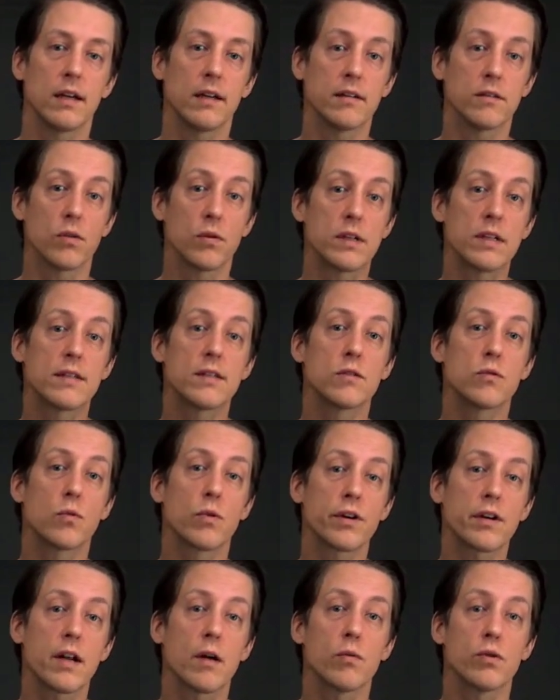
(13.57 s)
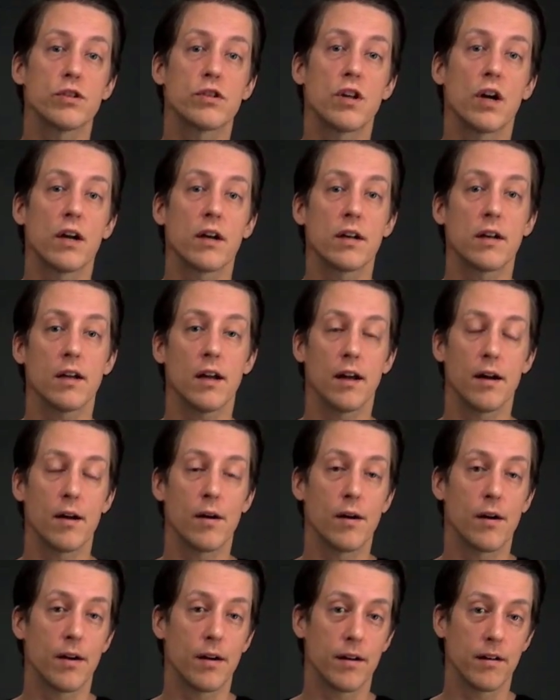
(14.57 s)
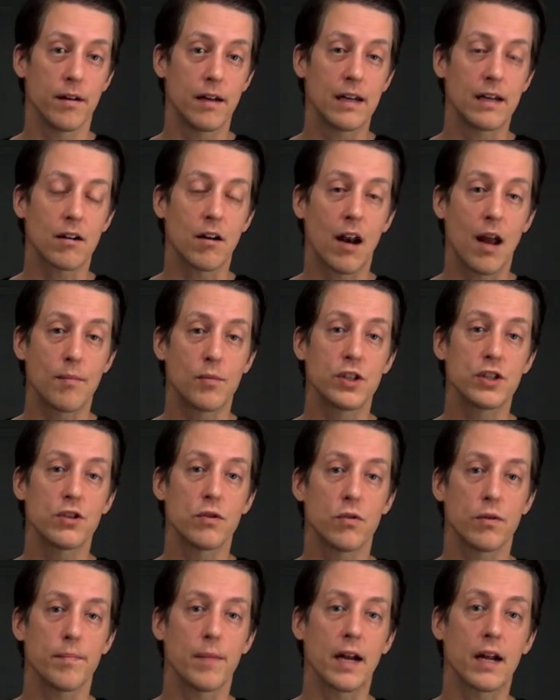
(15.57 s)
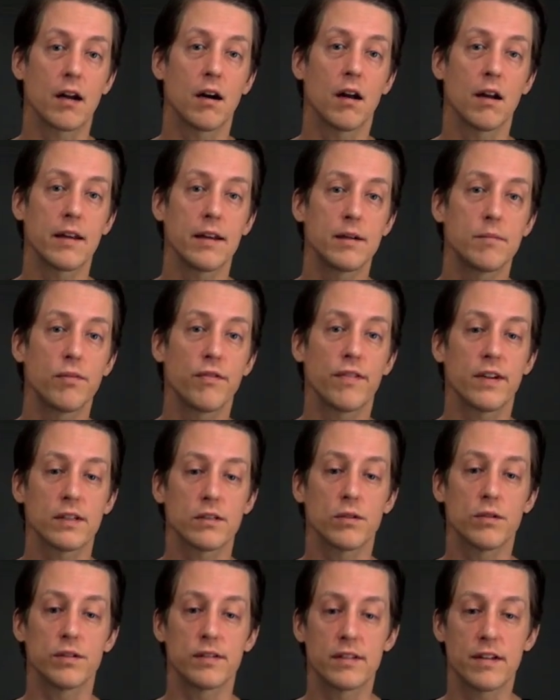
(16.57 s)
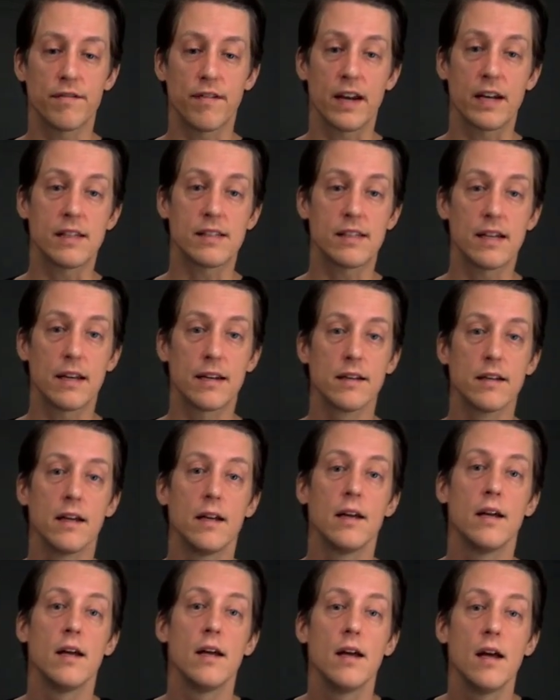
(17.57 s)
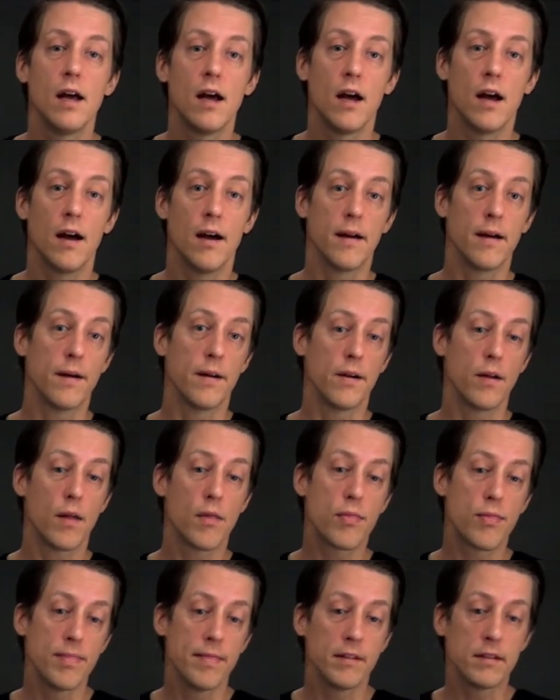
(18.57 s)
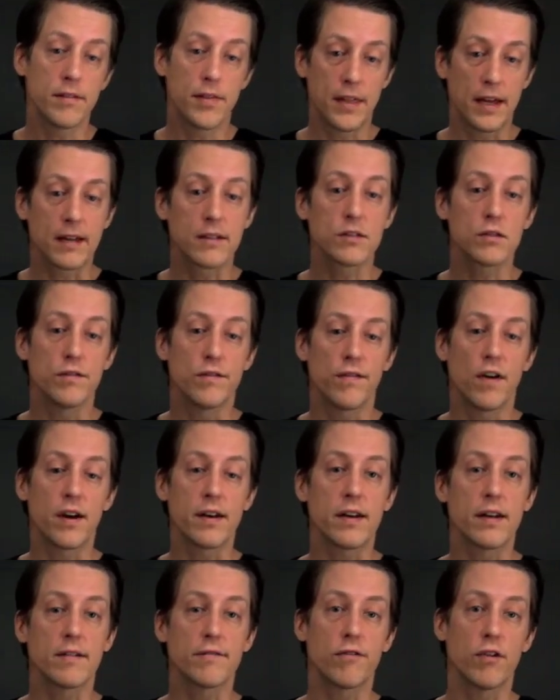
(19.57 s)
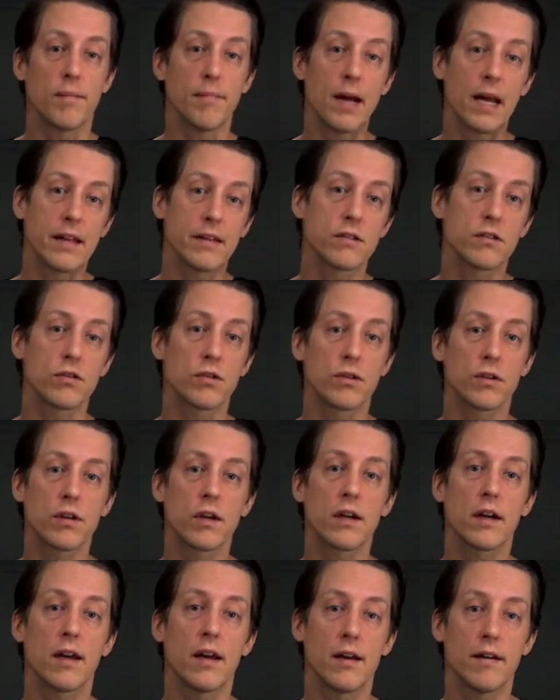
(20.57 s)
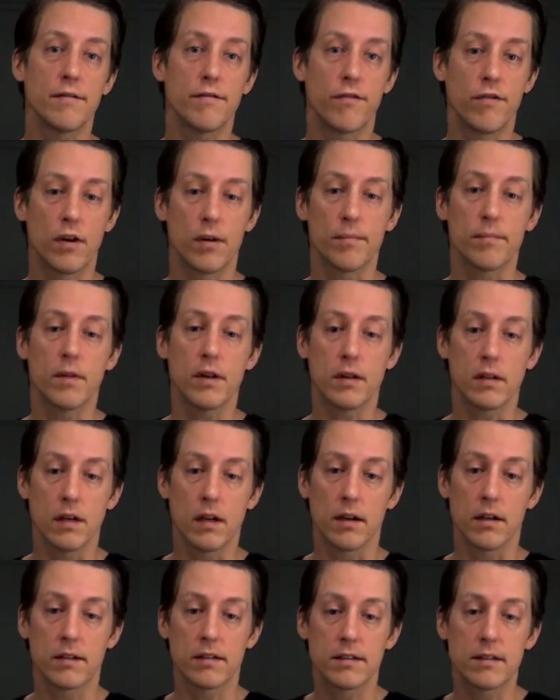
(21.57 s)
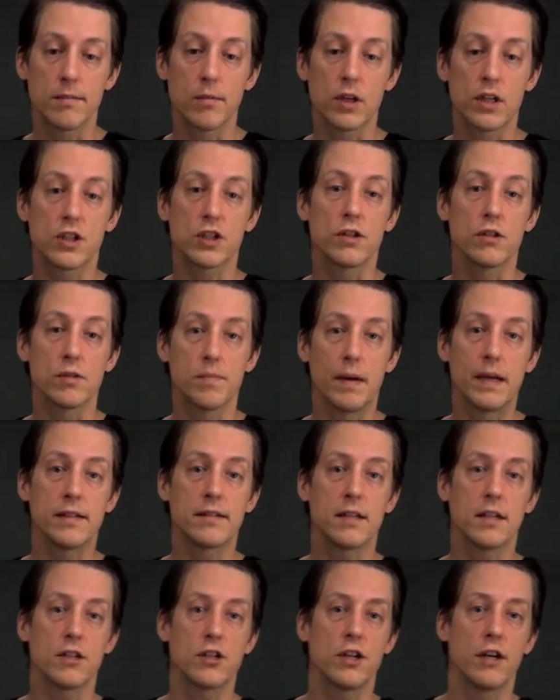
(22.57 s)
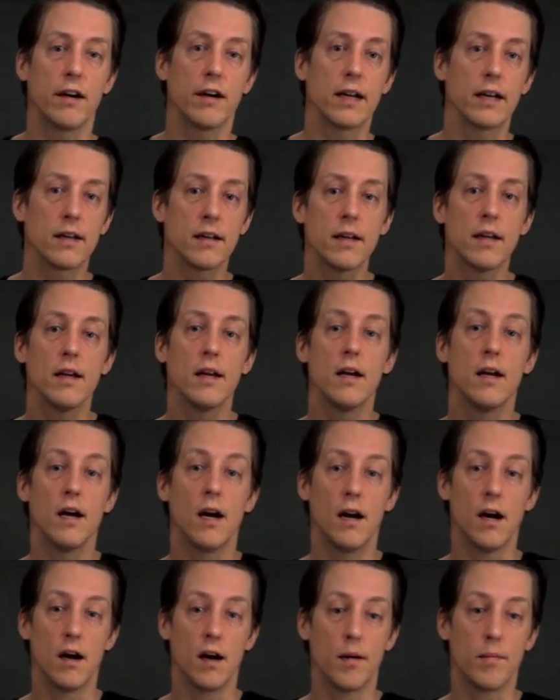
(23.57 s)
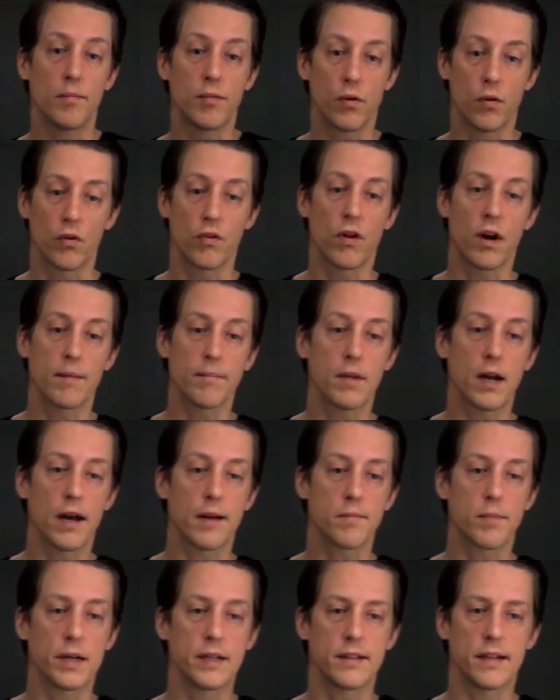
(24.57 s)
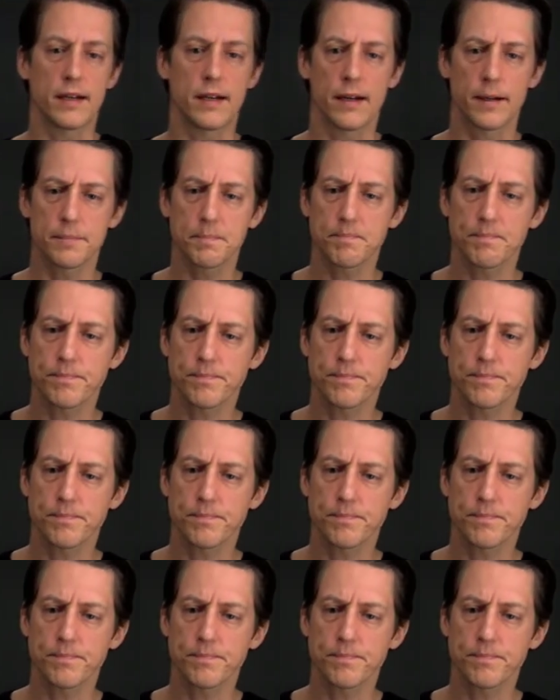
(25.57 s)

And so this is work that was done in collaboration with my colleague, Professor Stéphane Etienne, thanks to funding from NSERC and from the simulations-based engineering program at Polytechnique.